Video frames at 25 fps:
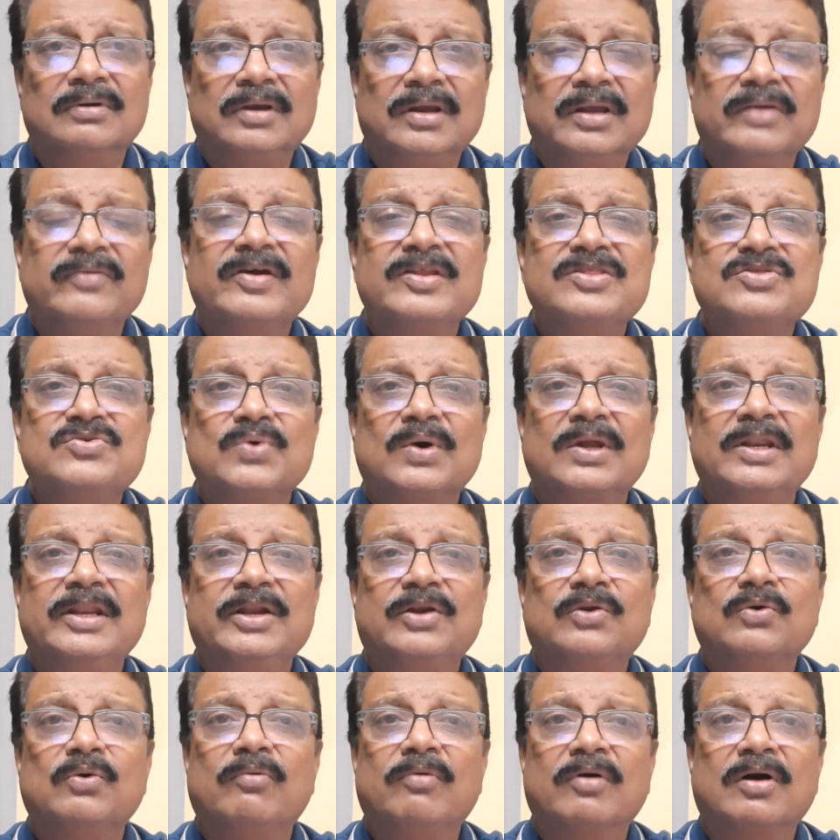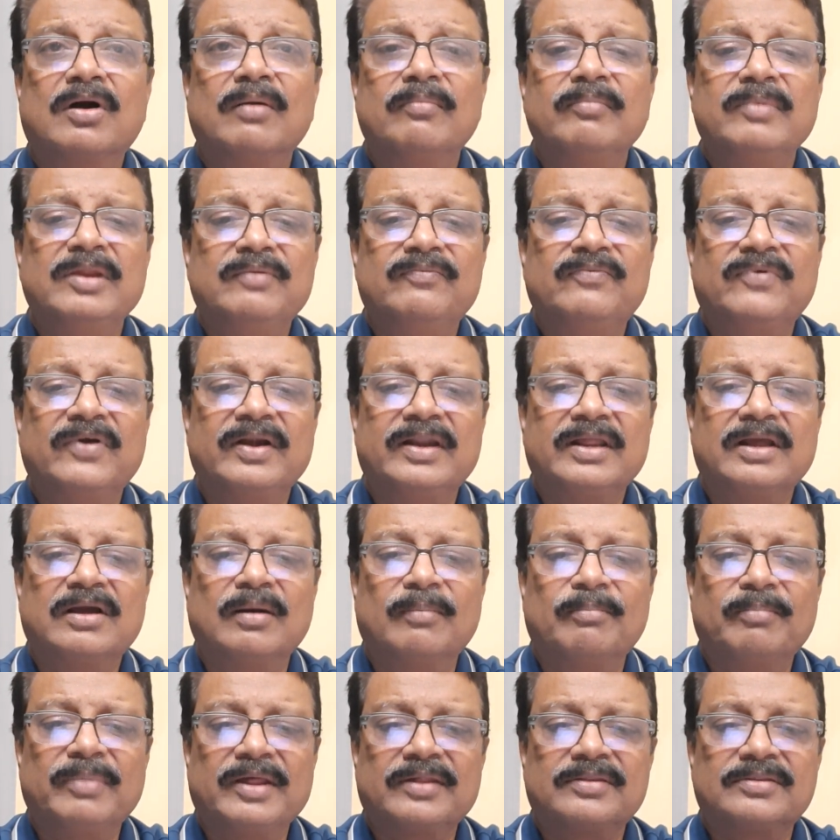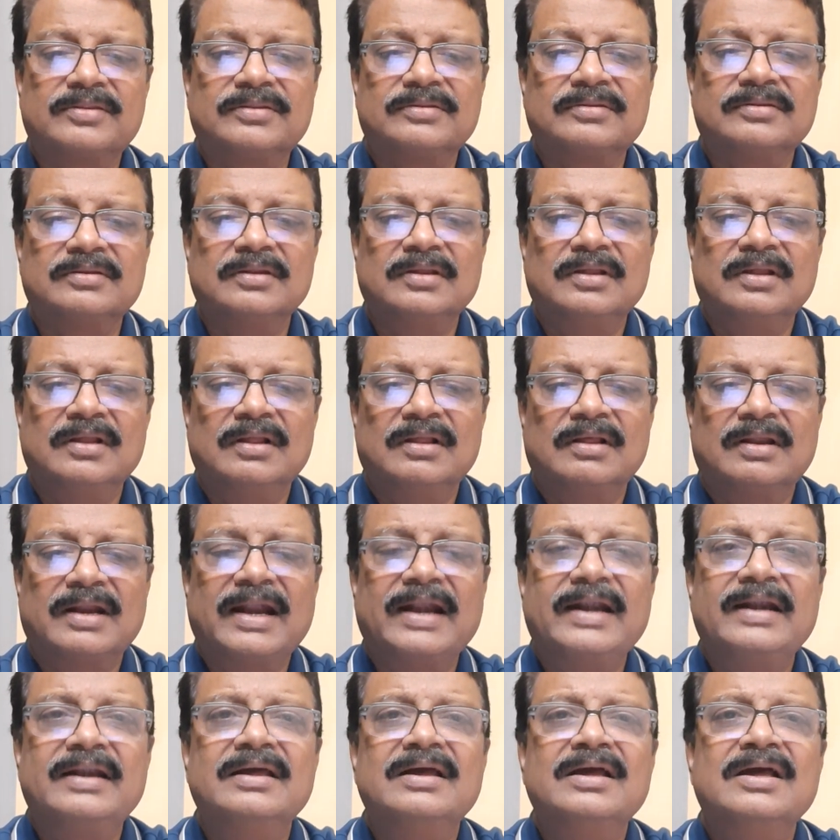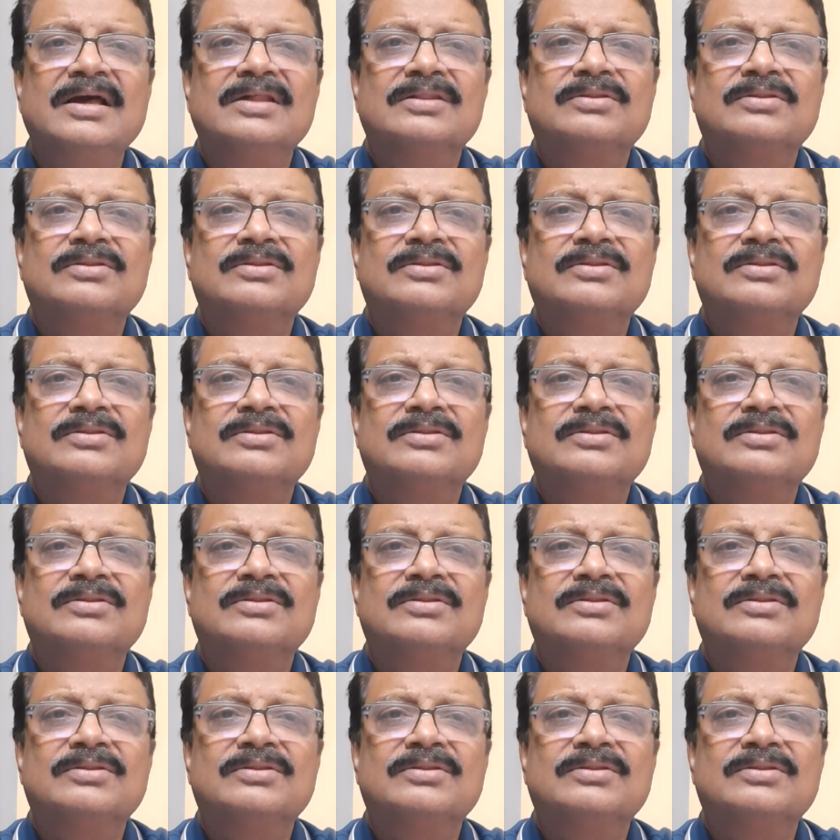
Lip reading: eventually to overcome inferiority complex, right?